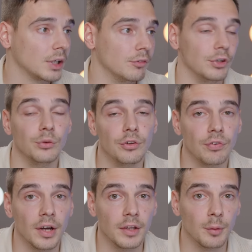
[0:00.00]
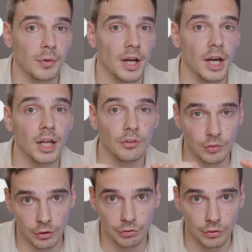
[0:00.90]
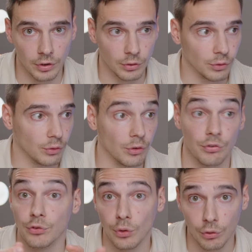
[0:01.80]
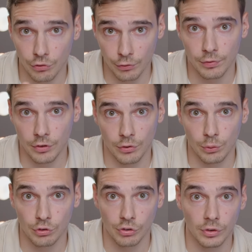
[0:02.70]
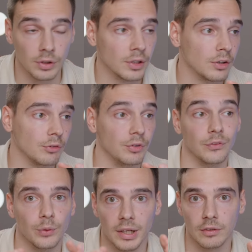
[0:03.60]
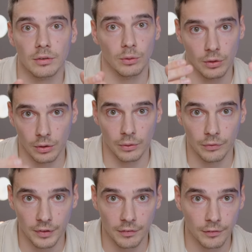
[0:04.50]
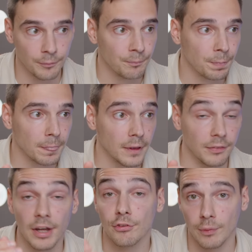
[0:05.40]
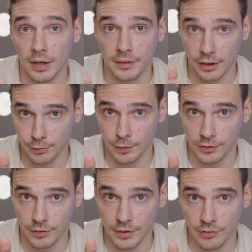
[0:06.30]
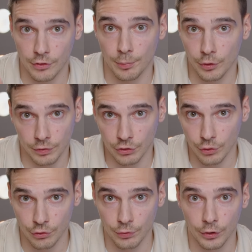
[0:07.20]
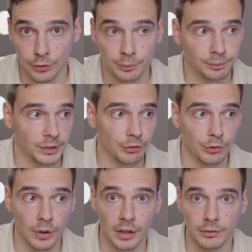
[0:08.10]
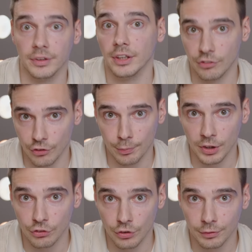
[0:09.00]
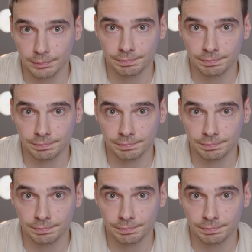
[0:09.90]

we unify them, and we offer a strong software solution with great local content. That's why denxpert is the perfect choice for you if you are an EHS manager.